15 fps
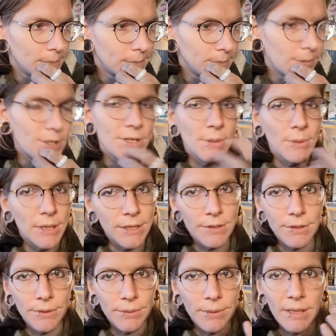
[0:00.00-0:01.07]
Which I want to
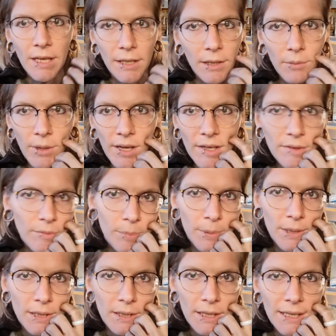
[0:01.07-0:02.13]
do anyways,
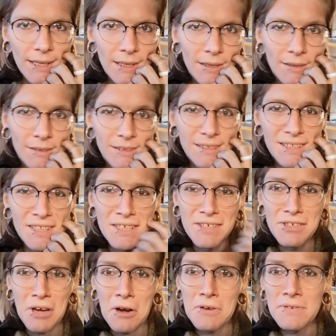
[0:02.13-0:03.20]
but like the
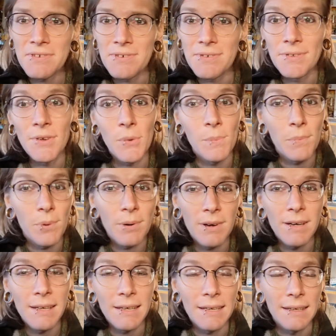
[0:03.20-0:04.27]
charts are so
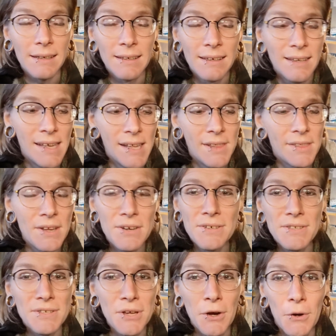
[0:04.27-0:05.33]
pretty. They're
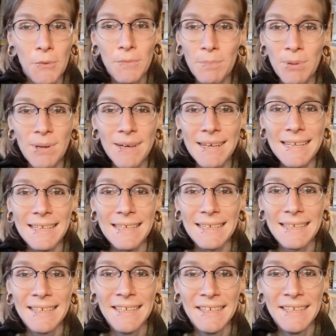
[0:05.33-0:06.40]
so pretty.
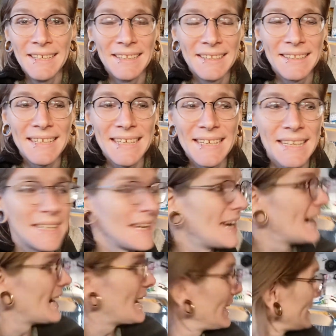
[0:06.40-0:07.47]
Like
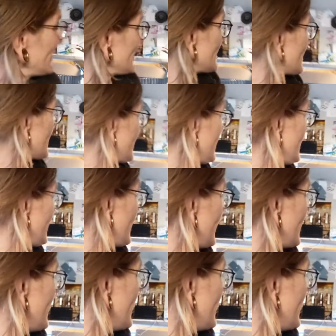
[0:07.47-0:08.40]
I can see,